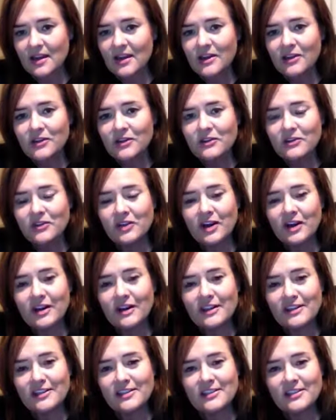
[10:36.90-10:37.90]
you've got to
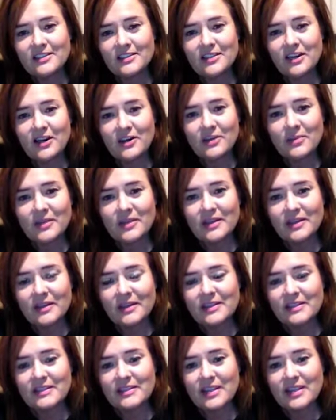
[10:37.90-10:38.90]
get determined and
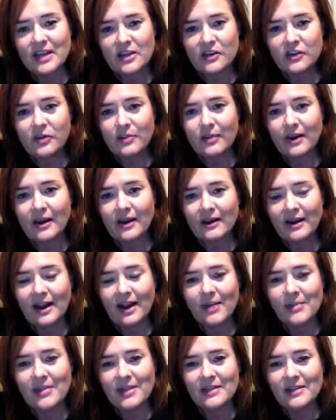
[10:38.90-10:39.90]
get set in your mind
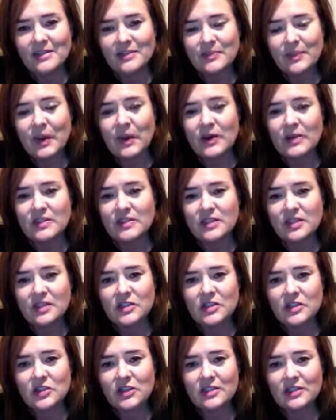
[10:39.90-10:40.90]
how many spas
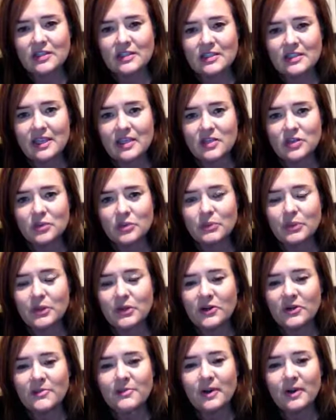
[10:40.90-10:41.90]
that you're going to schedule
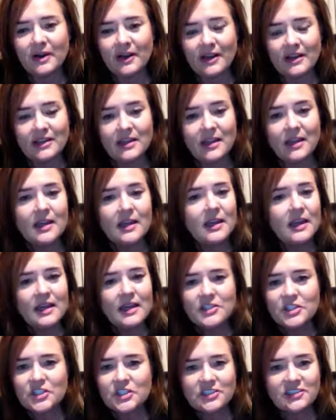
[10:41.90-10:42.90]
per month,
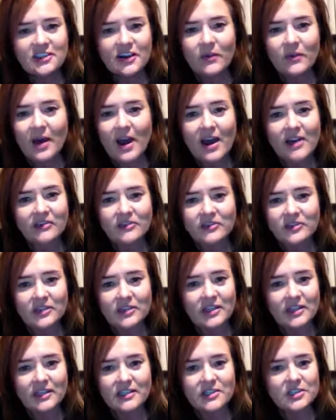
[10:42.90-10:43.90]
and just go after
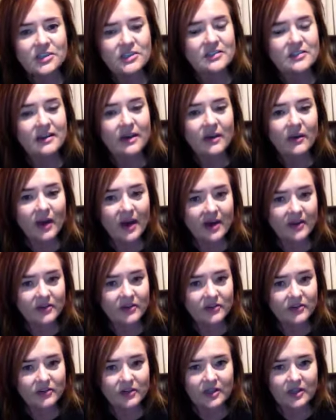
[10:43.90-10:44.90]
it. Just go
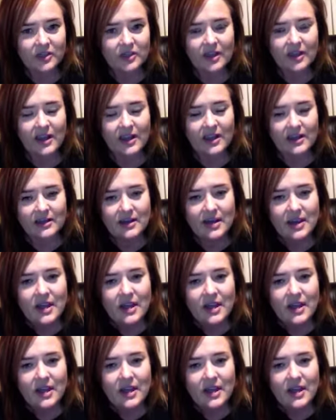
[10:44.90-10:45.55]
after it. You can't,